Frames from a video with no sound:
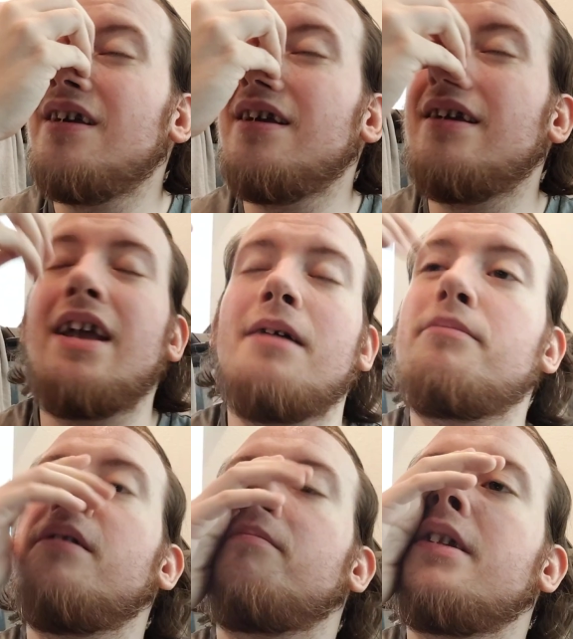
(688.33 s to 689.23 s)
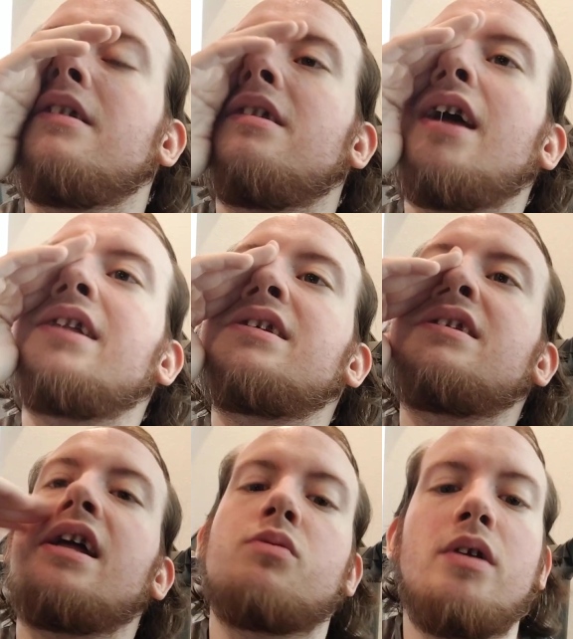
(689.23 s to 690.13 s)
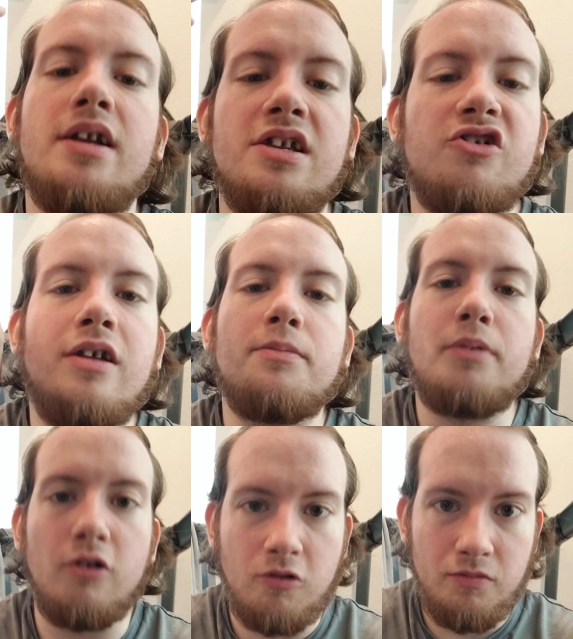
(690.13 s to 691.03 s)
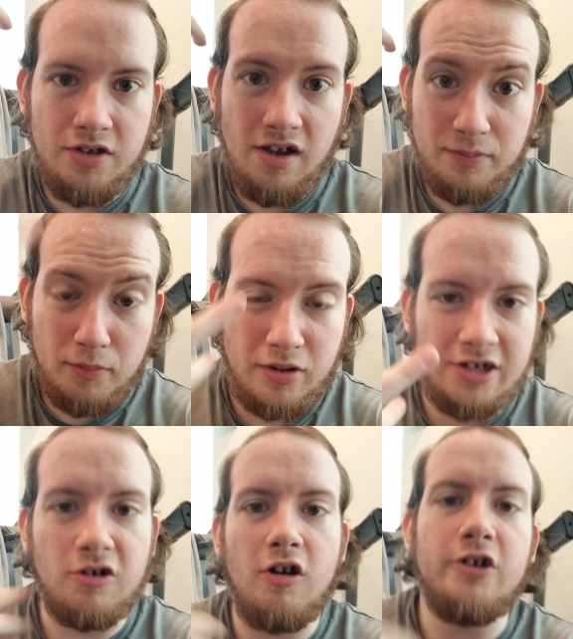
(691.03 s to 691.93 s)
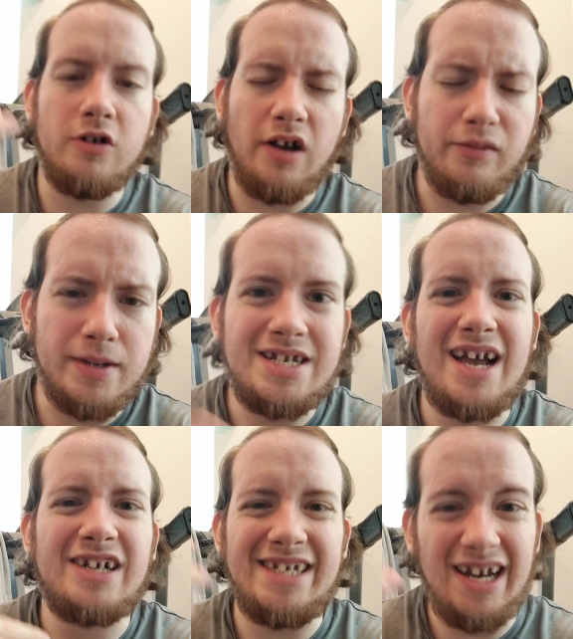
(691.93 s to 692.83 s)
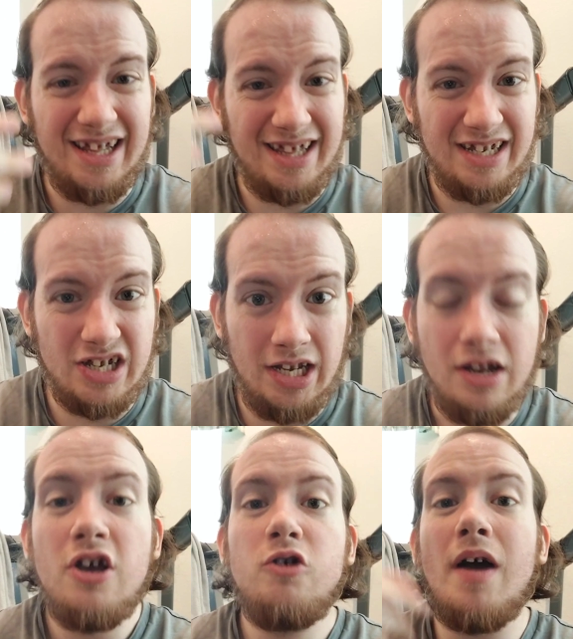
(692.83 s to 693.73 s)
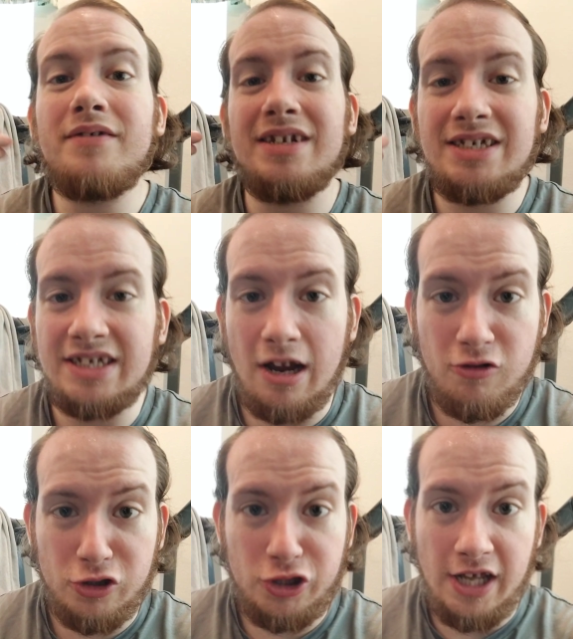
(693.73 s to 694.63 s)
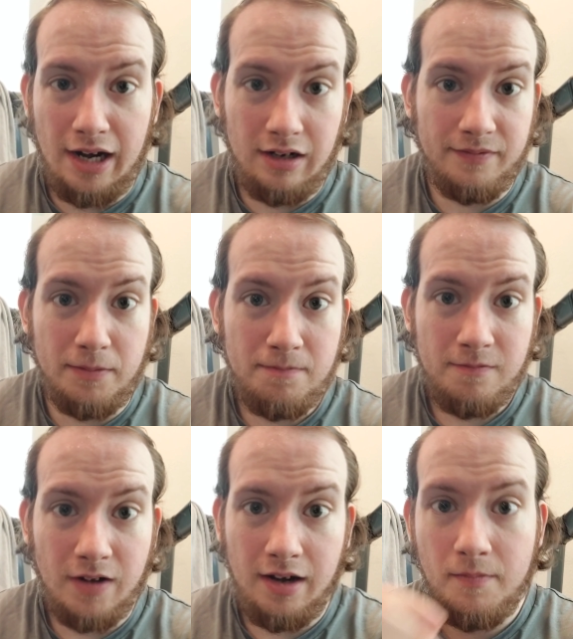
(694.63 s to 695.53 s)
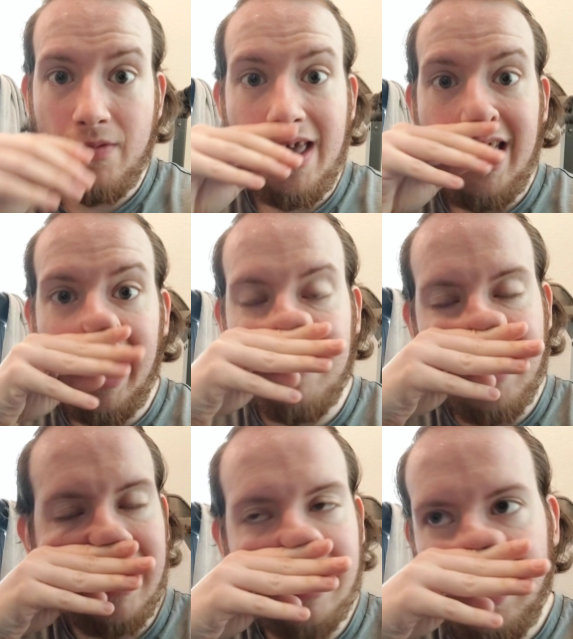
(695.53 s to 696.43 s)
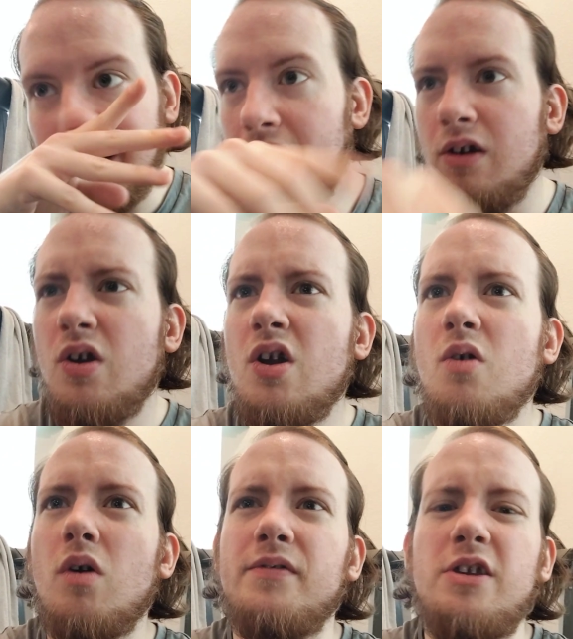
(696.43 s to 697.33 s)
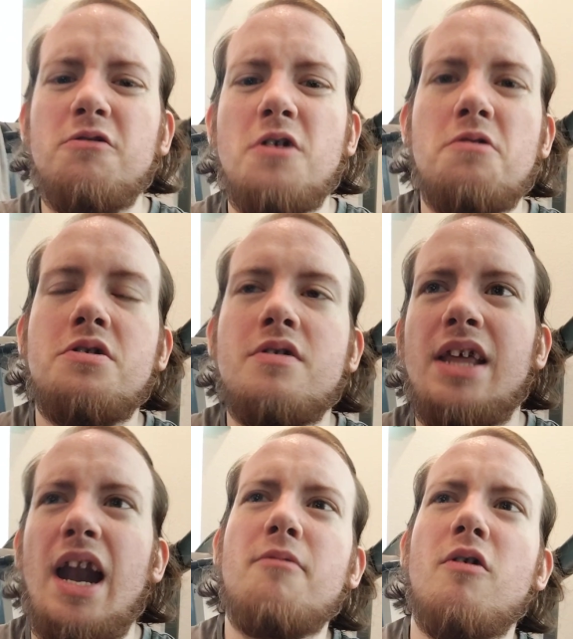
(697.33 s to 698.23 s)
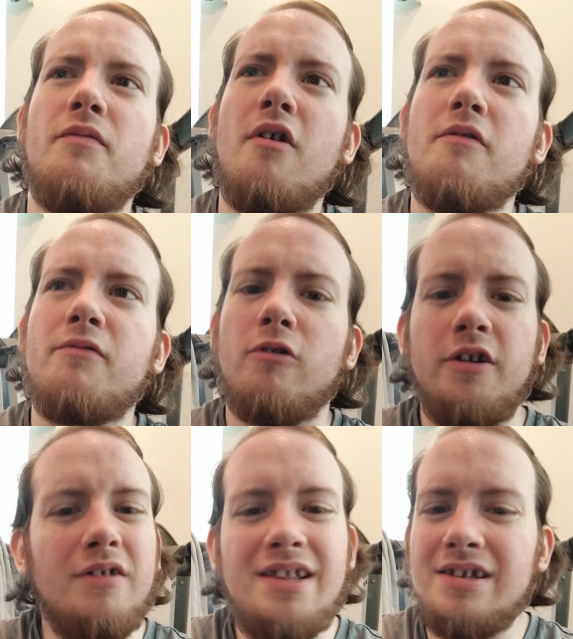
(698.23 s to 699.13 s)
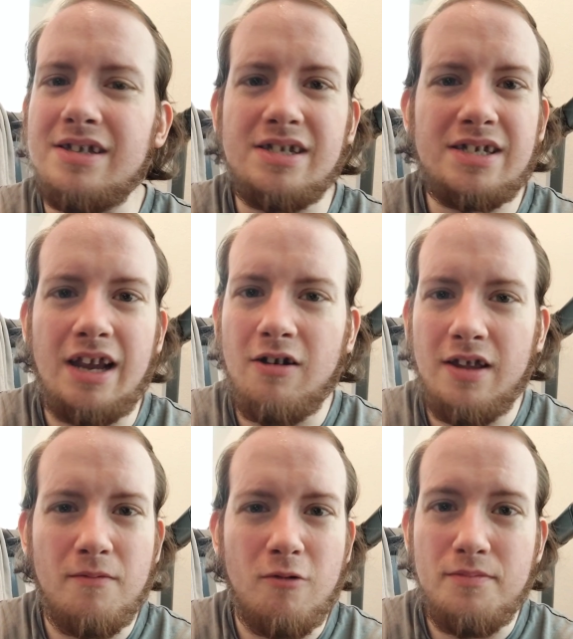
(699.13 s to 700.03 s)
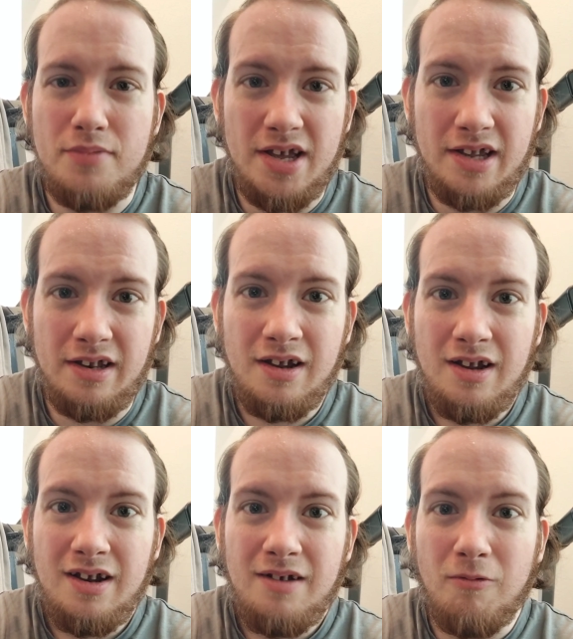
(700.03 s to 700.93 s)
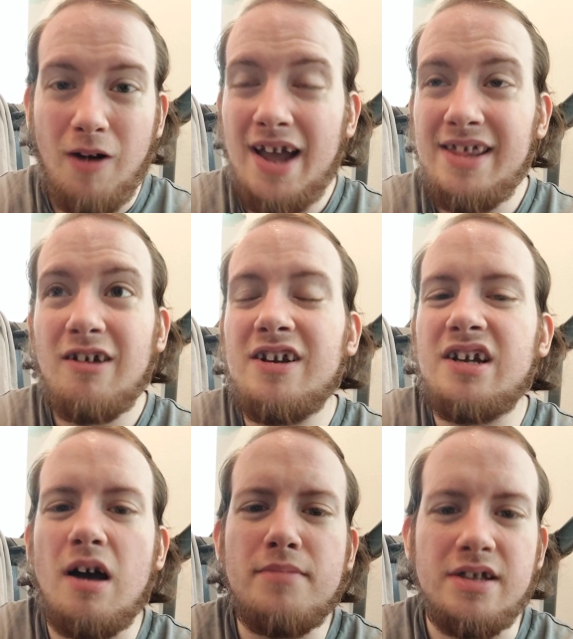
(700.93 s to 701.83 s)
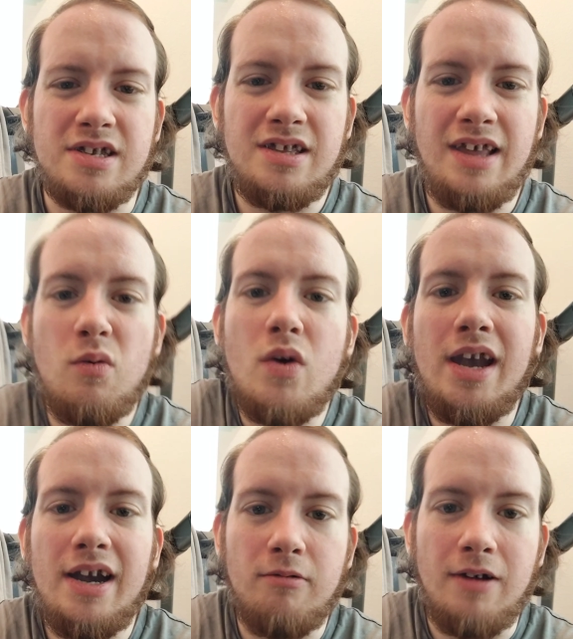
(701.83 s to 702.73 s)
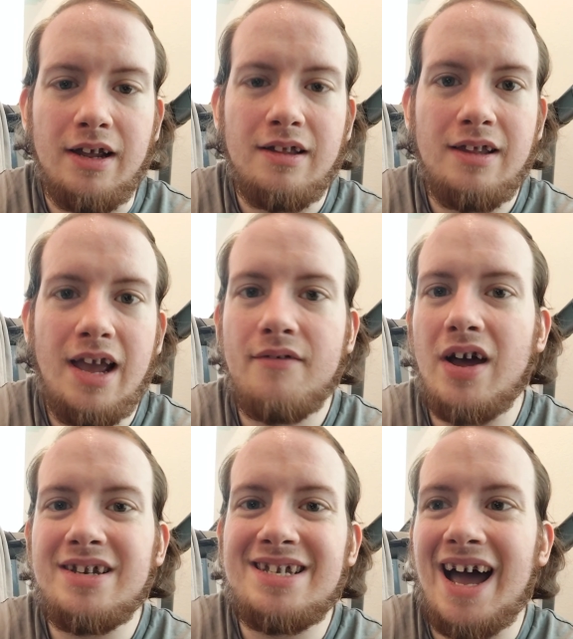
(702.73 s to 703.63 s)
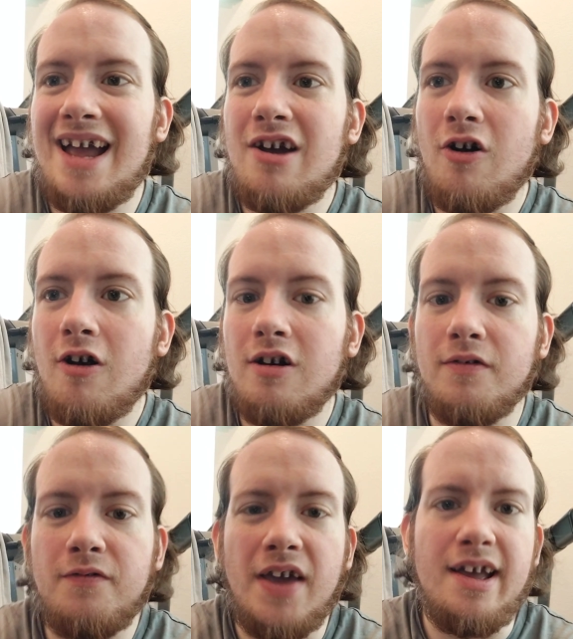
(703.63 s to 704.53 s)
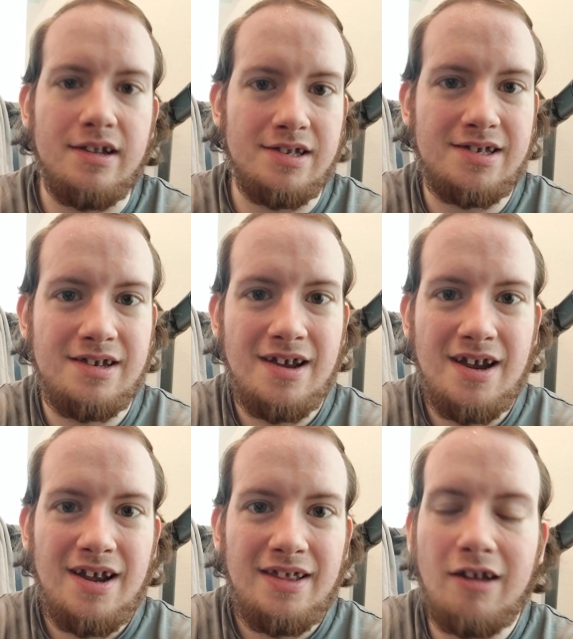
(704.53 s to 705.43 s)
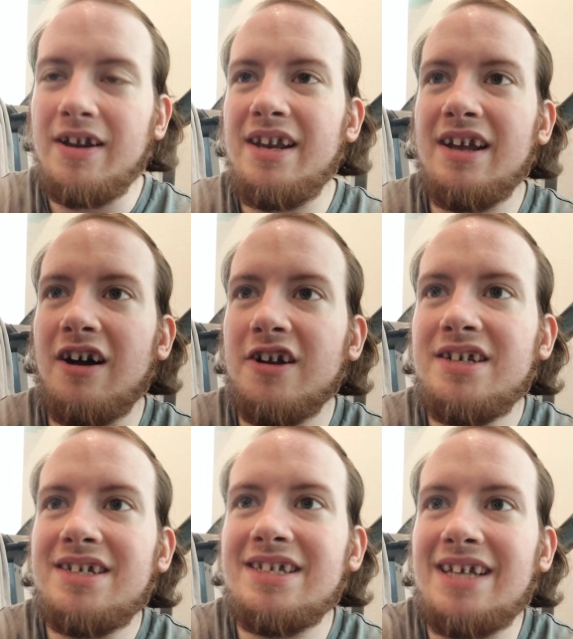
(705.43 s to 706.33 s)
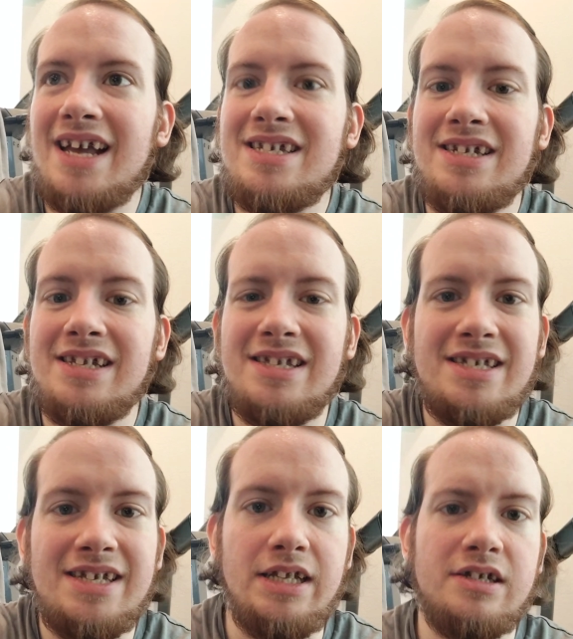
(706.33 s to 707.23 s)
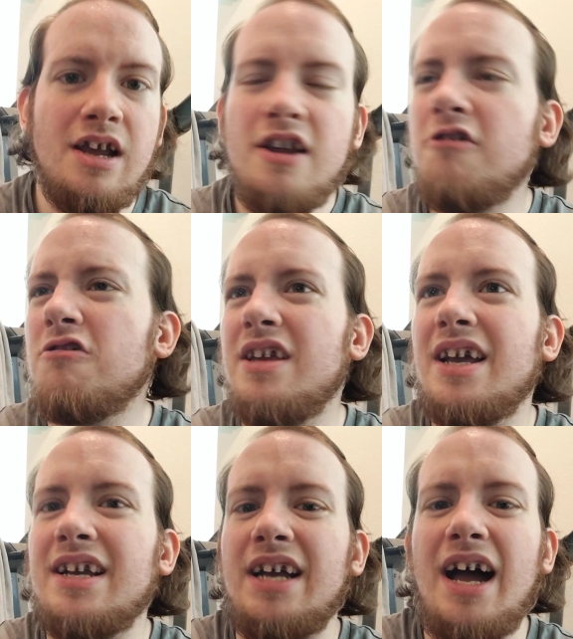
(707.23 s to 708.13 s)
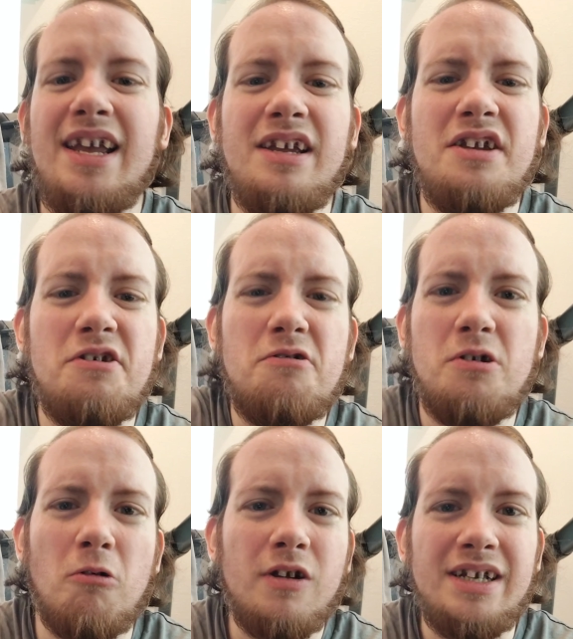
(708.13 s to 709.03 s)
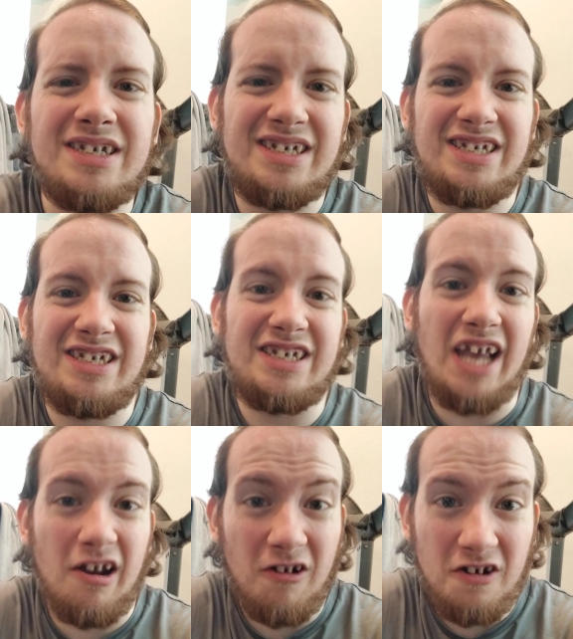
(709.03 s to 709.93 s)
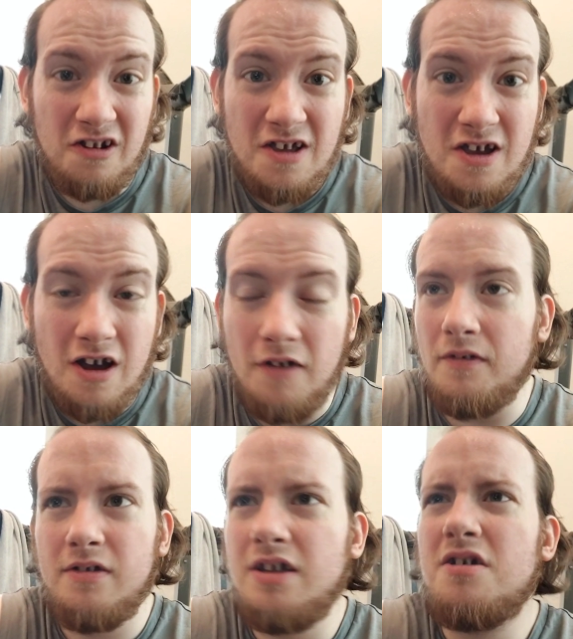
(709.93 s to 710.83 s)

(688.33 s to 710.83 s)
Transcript: Yeah, but that's what it is. You have to put pressure on your government to actually get anything done. You have to scare the shit out of them, right? And I'm not talking, well, if you don't do it, then I won't vote for you. That doesn't scare them one bit. Why? They're incumbents. They win anyway. They have die-hard fans. They're in uncontested seats. You think a guy in New York is scared of...